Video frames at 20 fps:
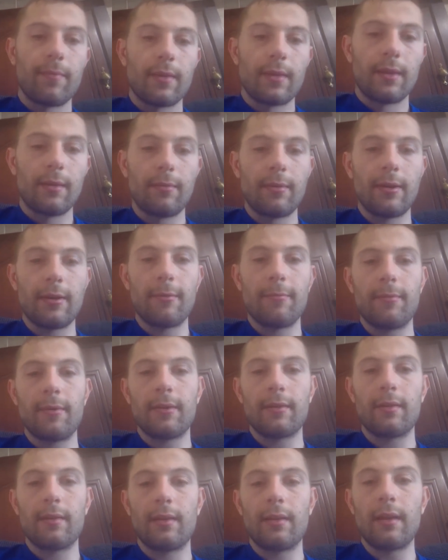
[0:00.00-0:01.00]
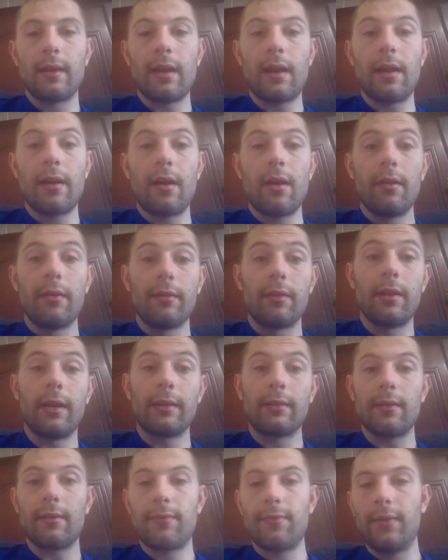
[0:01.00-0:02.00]
Yeah, but
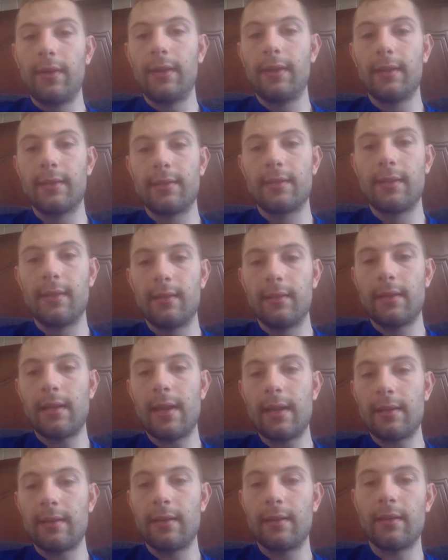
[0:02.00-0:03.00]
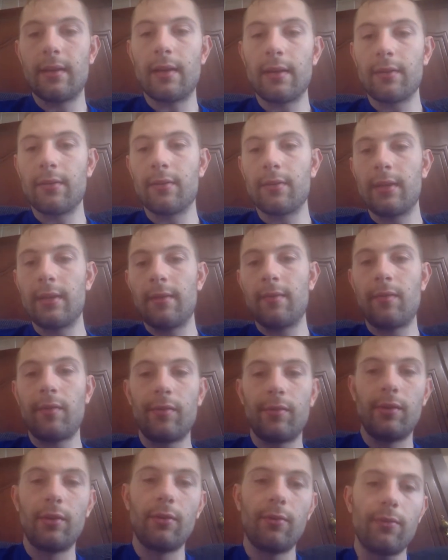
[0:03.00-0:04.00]
like their phoenix and that, and I know they have a
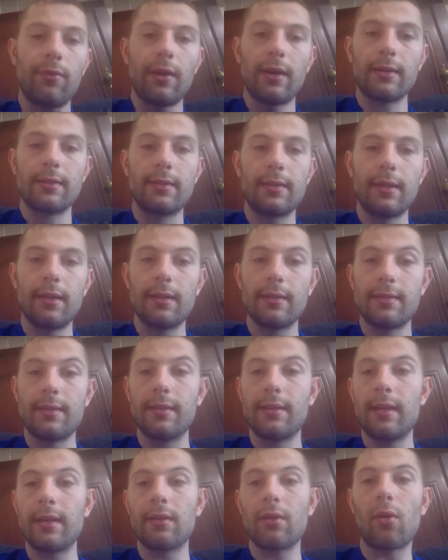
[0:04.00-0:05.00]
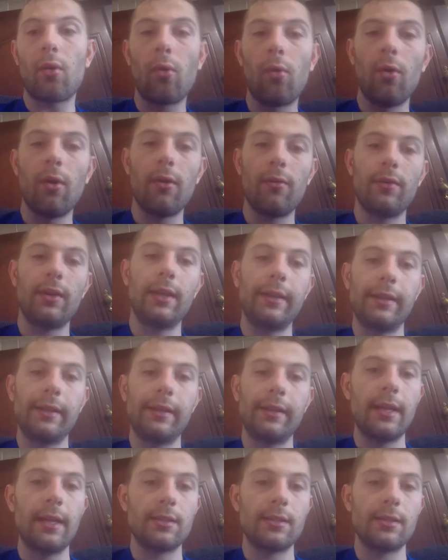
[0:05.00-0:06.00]
few foxtails and that. Hopefully
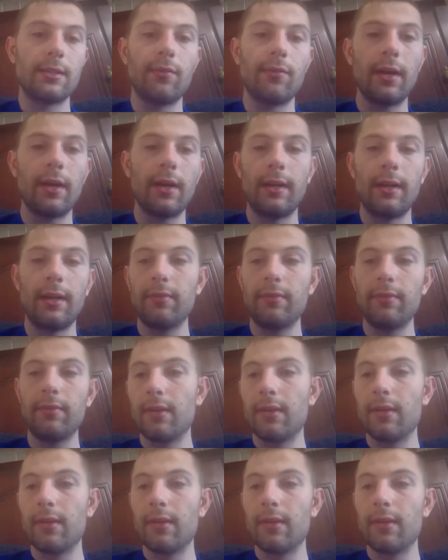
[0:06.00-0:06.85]
they survived,